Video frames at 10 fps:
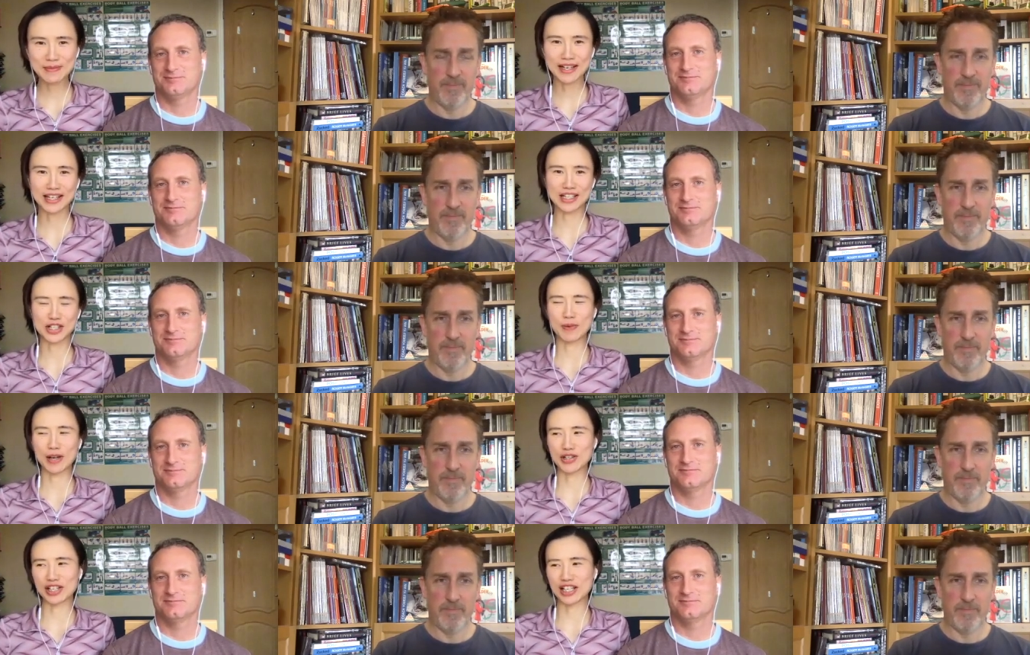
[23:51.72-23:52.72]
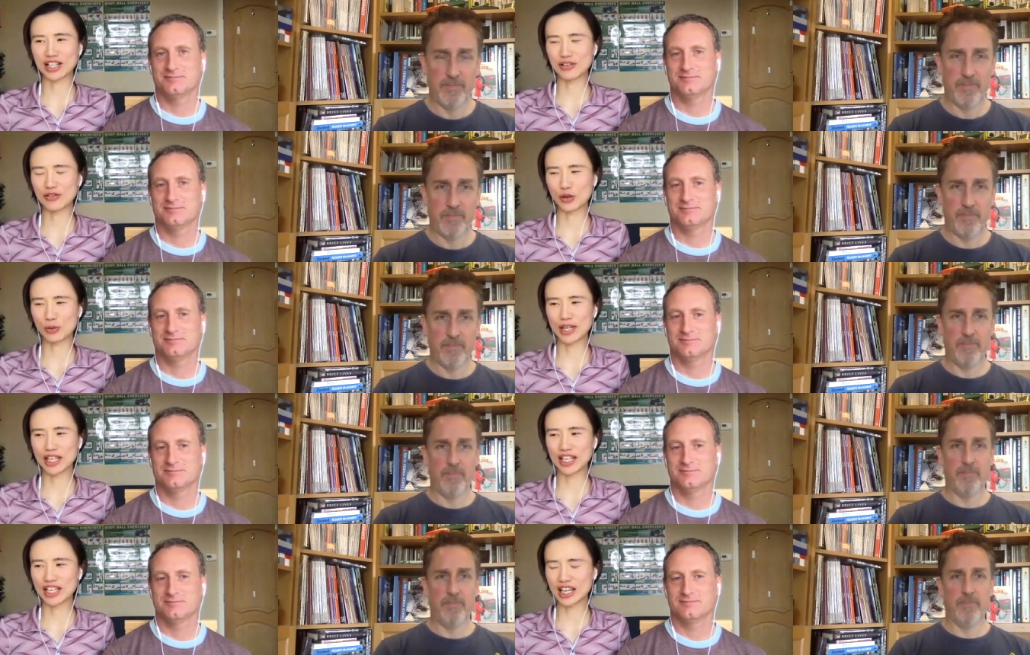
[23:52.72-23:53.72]
Speaker 1: And eh, especially for
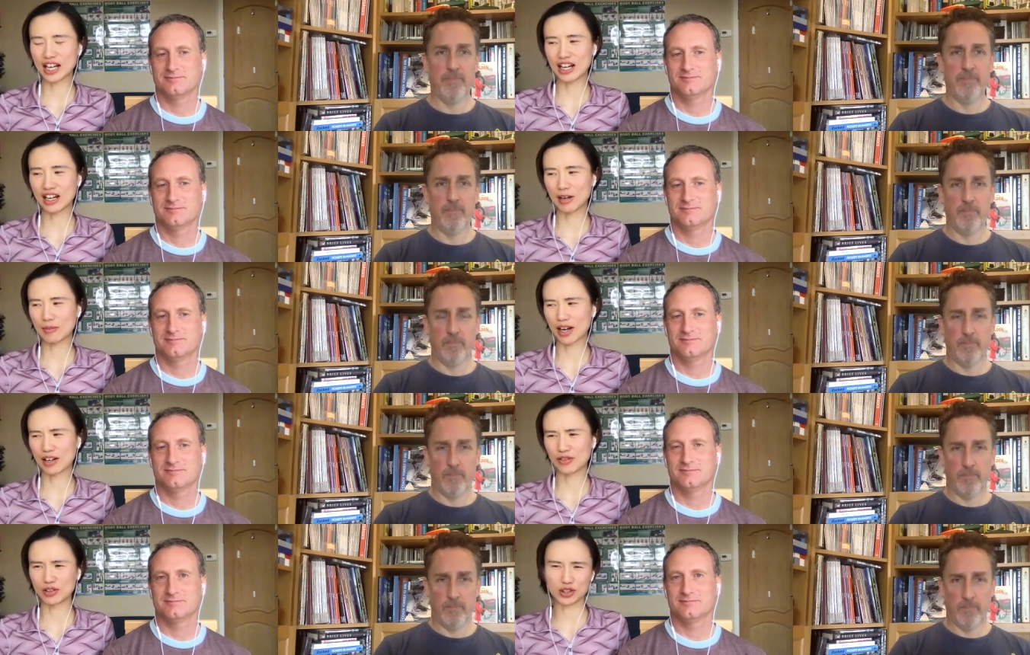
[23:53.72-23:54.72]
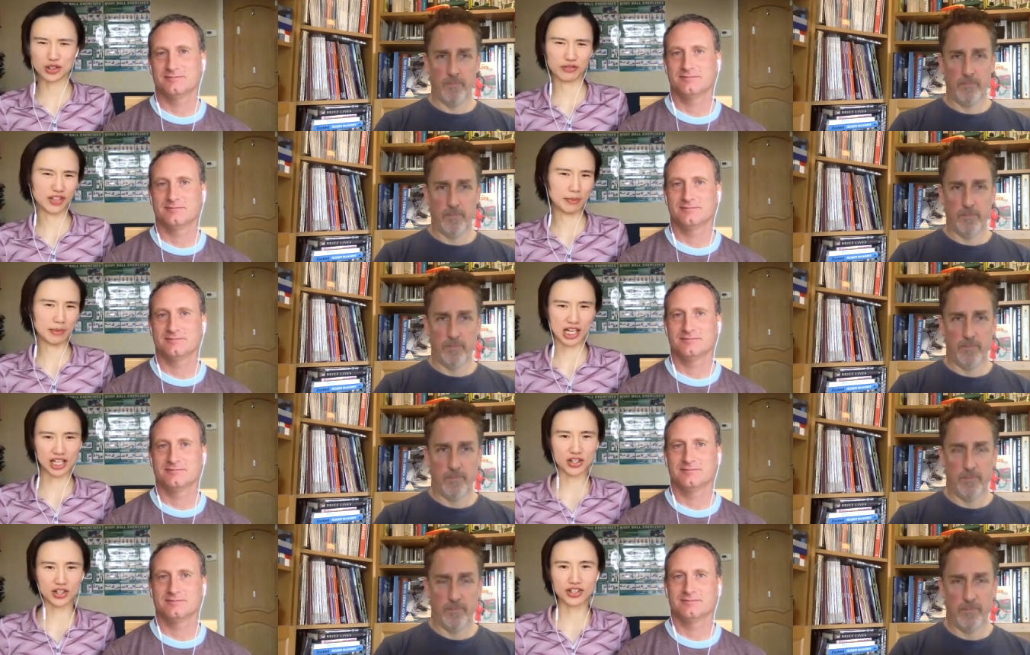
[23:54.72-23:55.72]
me, um, I feel lots of
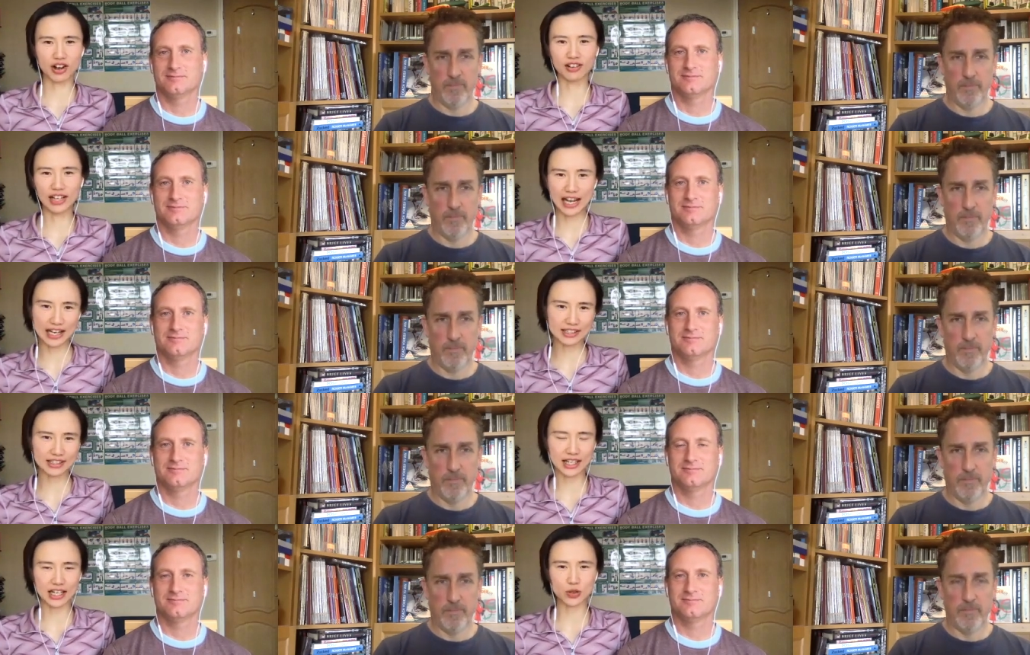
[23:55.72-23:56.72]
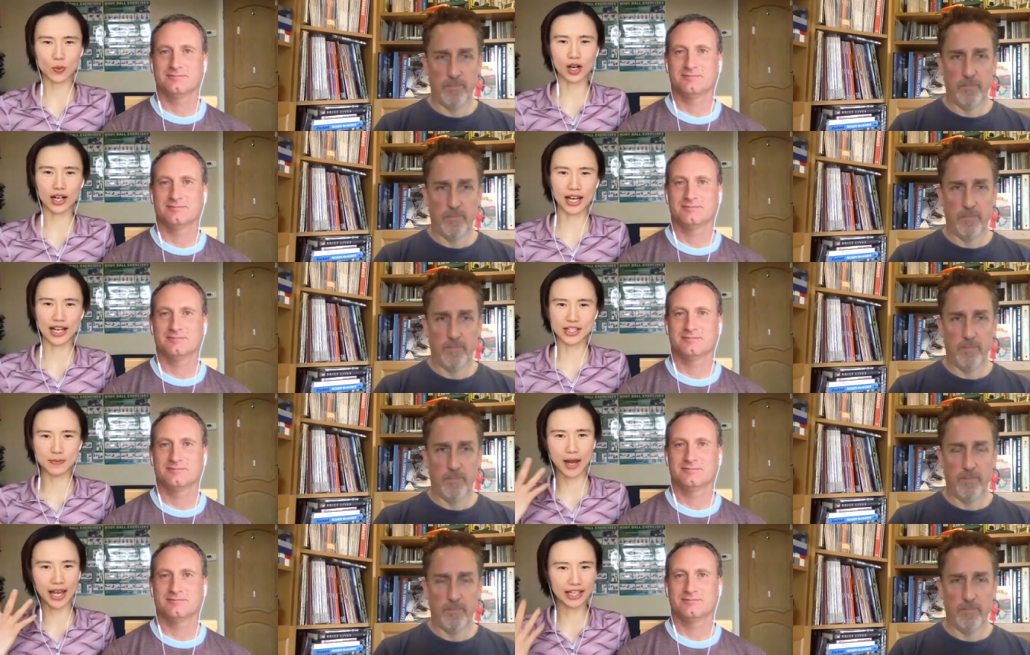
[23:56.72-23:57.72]
limitations on land as well as
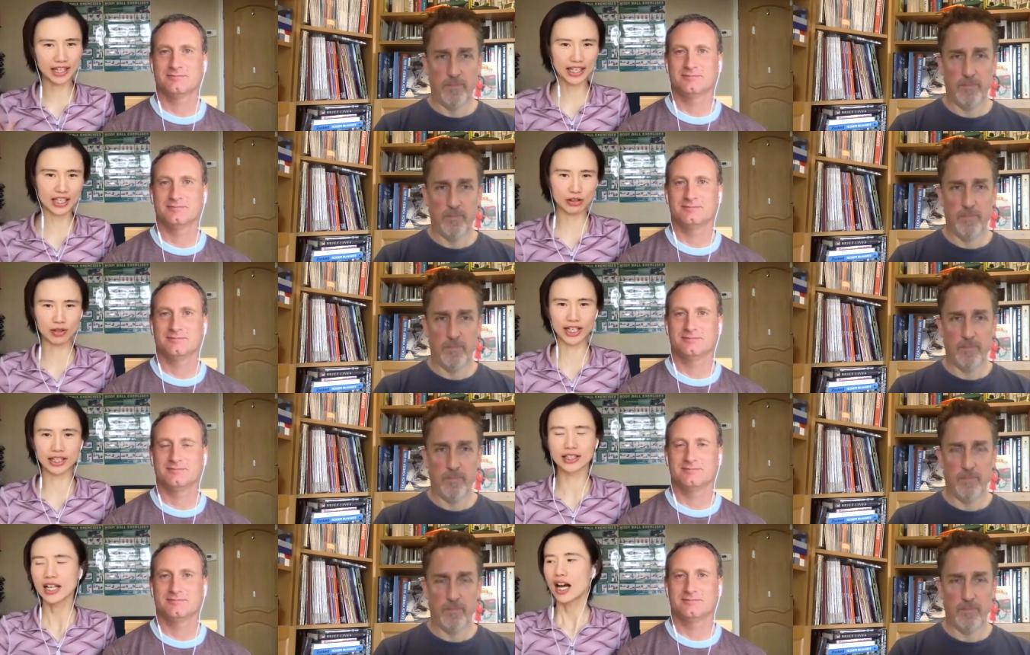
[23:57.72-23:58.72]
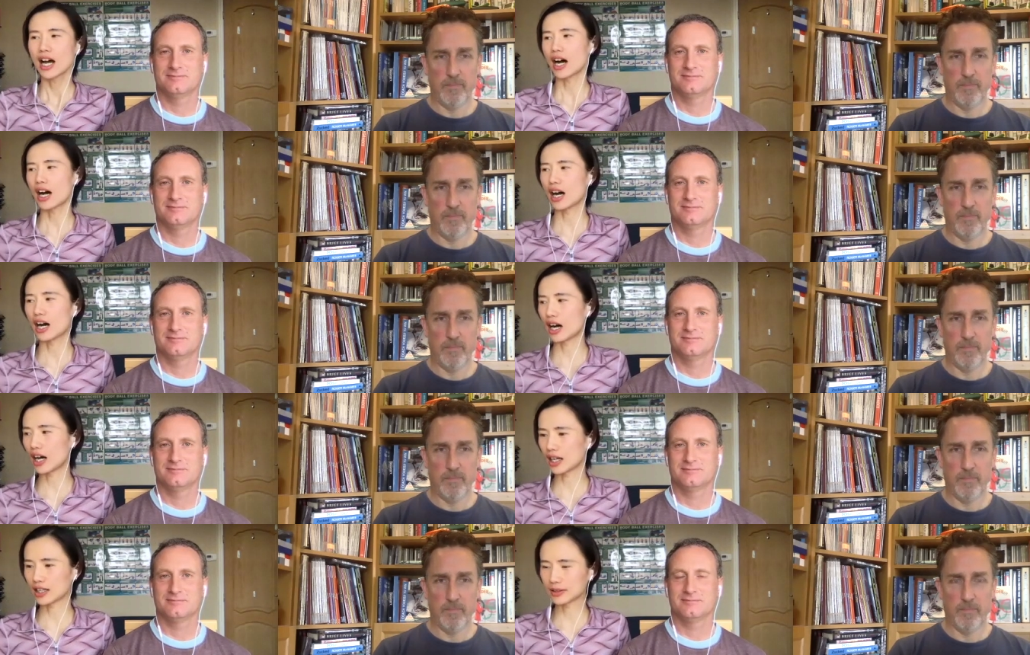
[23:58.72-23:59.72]
my hearing uh,
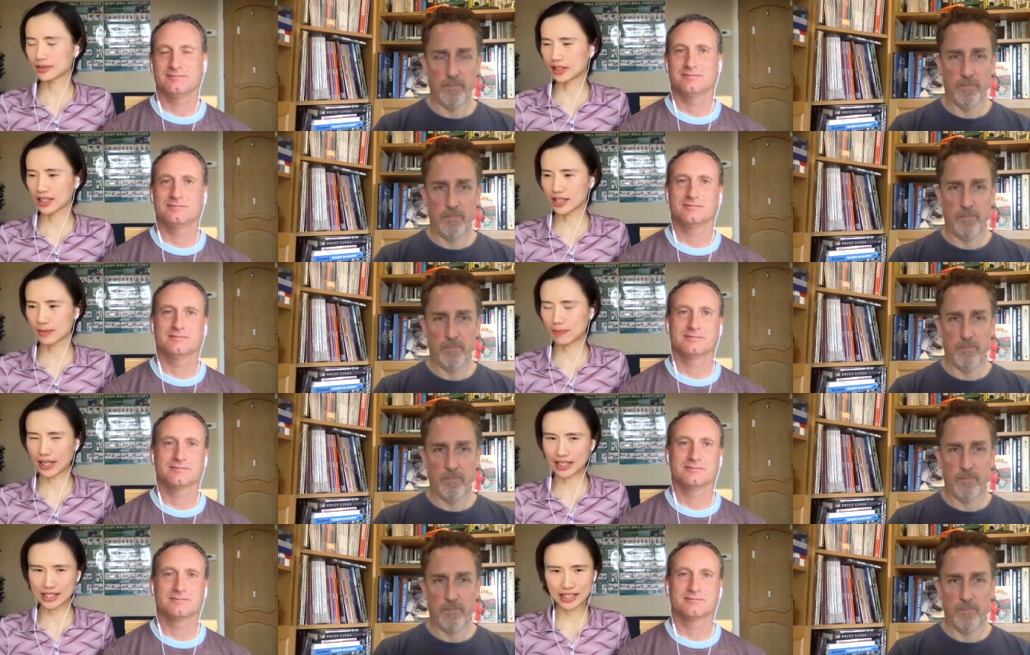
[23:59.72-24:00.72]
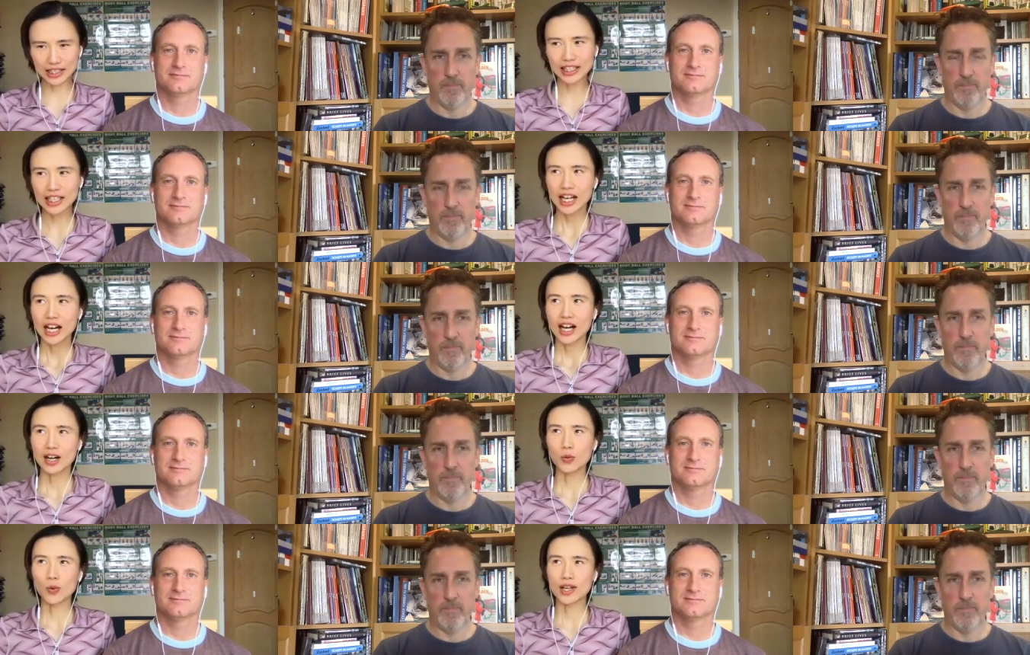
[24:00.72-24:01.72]
disability.
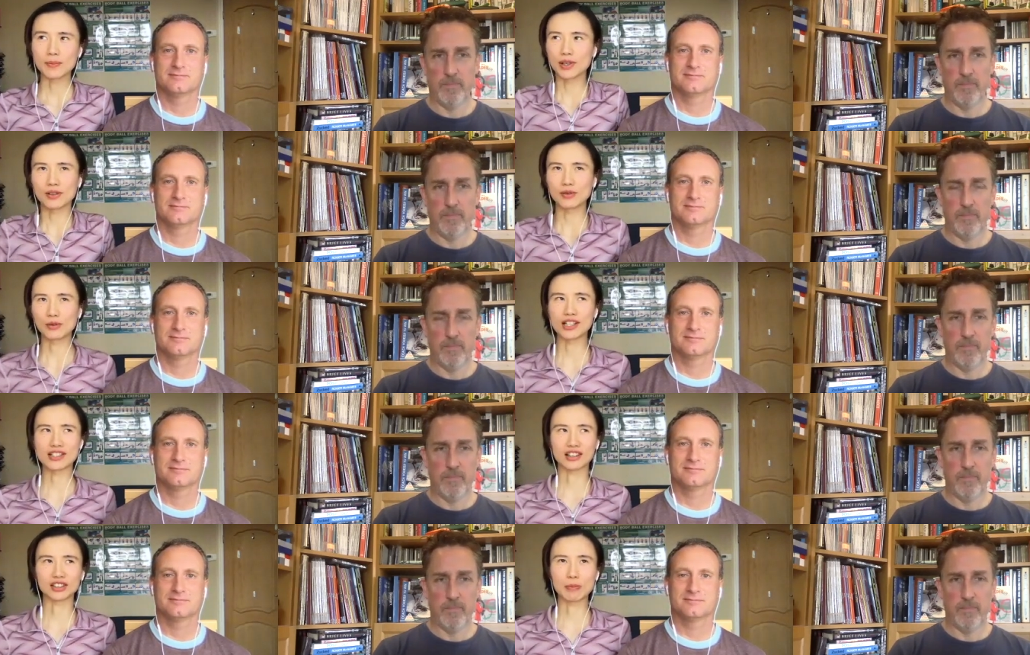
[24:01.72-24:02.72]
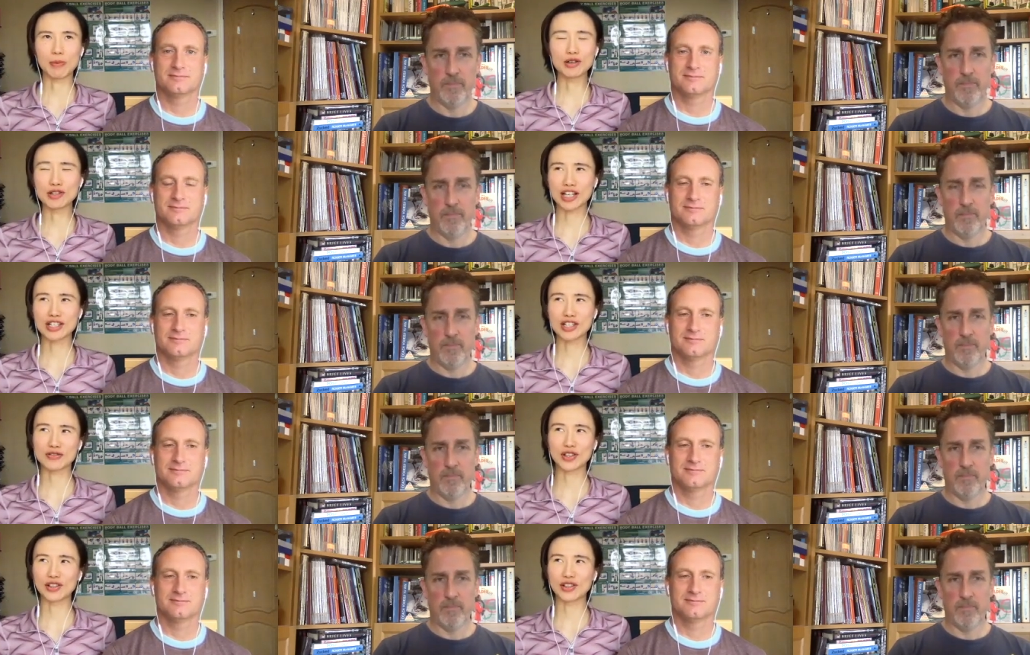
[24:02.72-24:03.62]
Uh, when, but once on the boat, I just feel